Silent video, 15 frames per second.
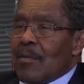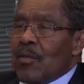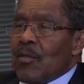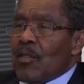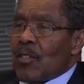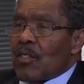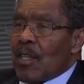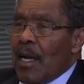
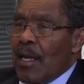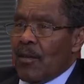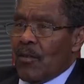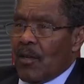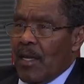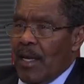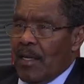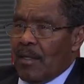you decide
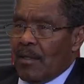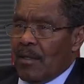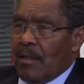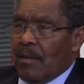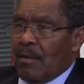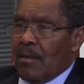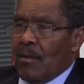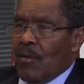your case,
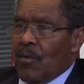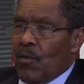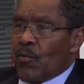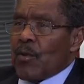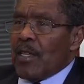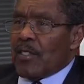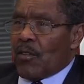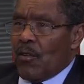the
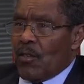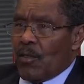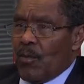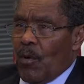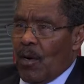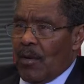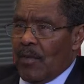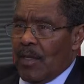research
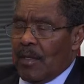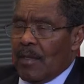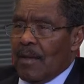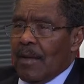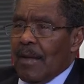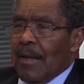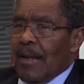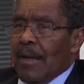part of
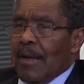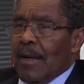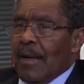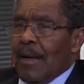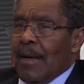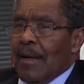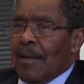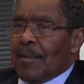
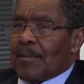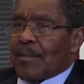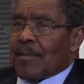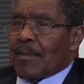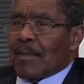it.